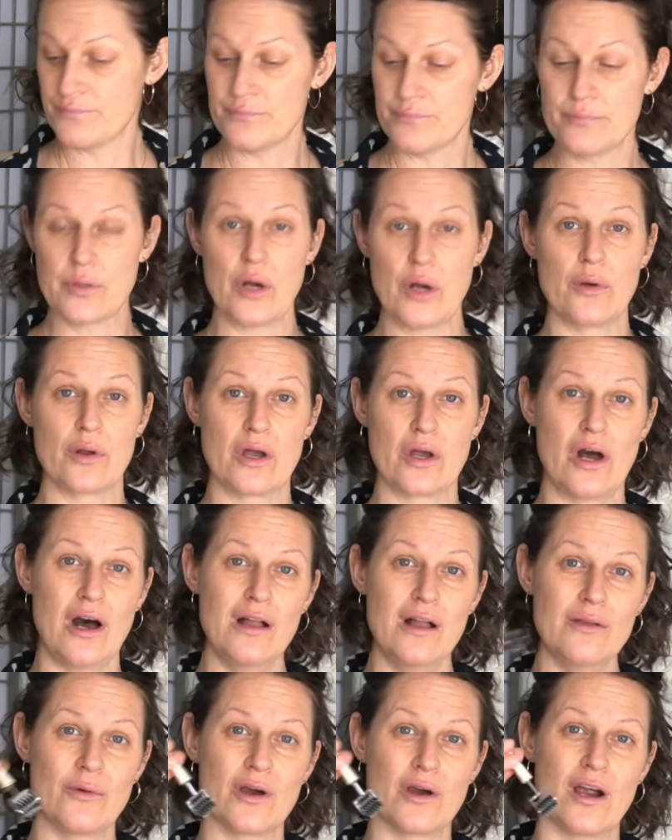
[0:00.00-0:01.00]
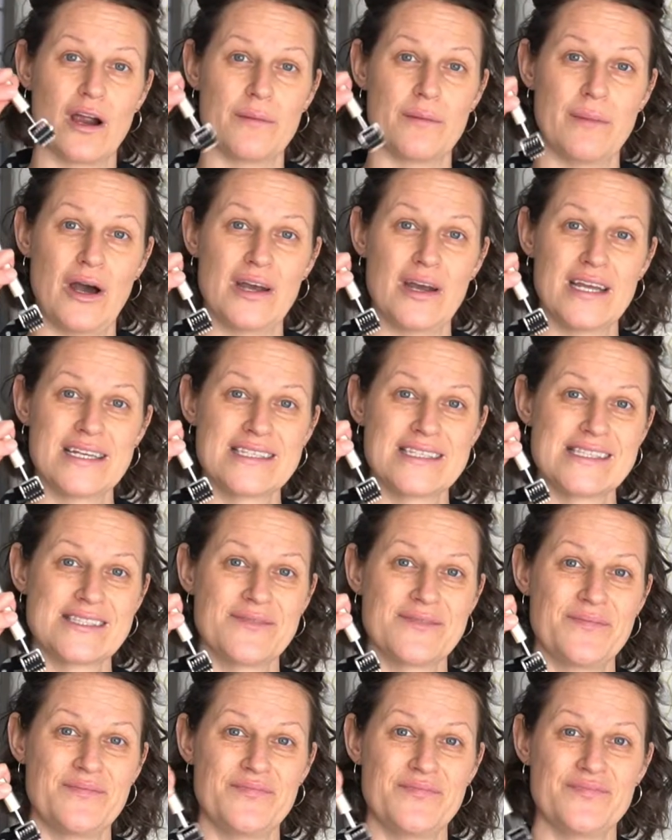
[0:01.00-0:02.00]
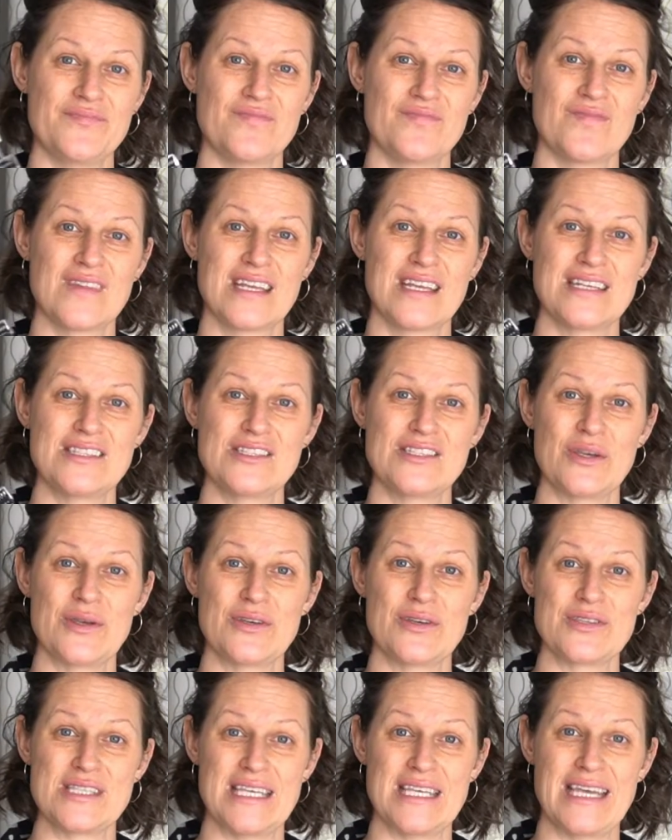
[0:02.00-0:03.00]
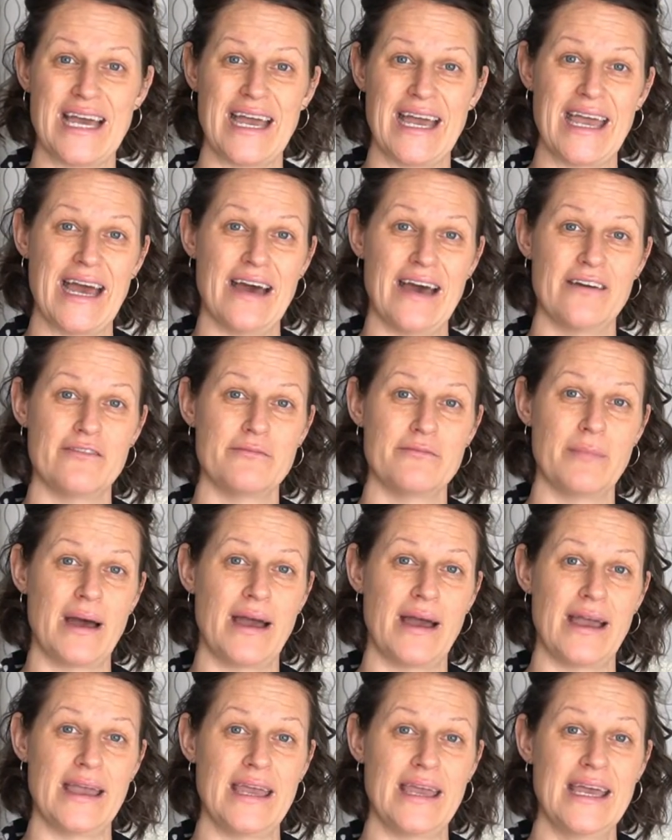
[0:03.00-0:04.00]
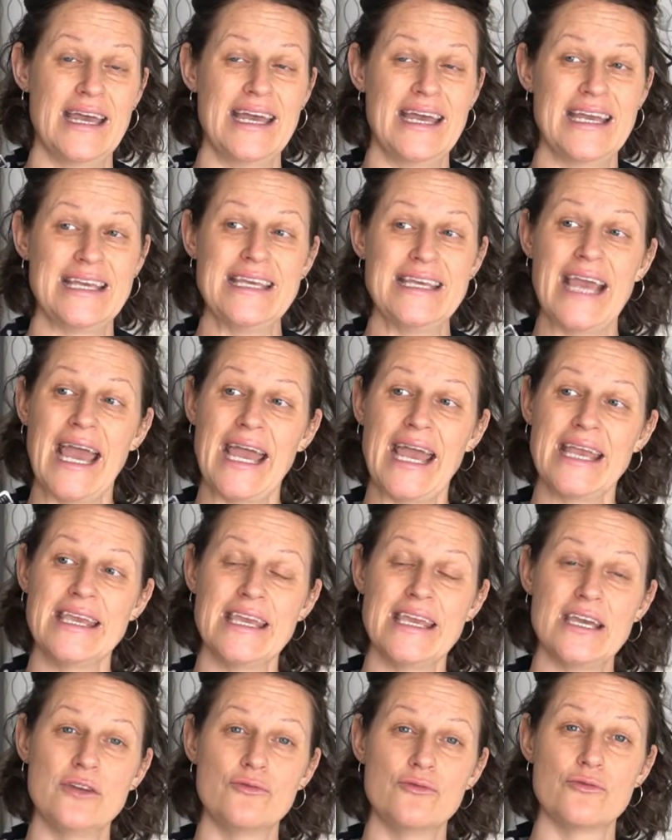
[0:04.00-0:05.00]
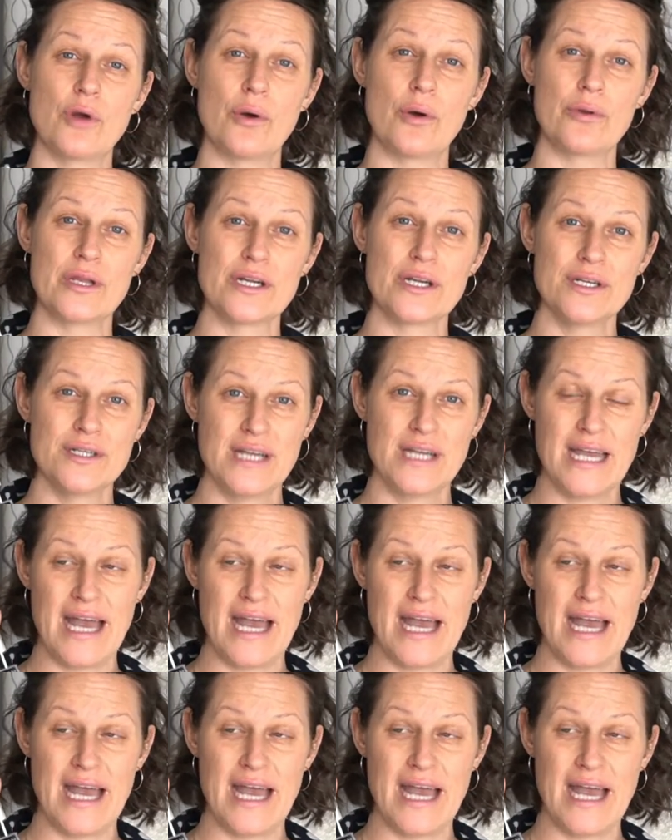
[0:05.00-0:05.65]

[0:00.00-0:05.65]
protocol or harmonics. So you'll see I have my Yang Yin roller.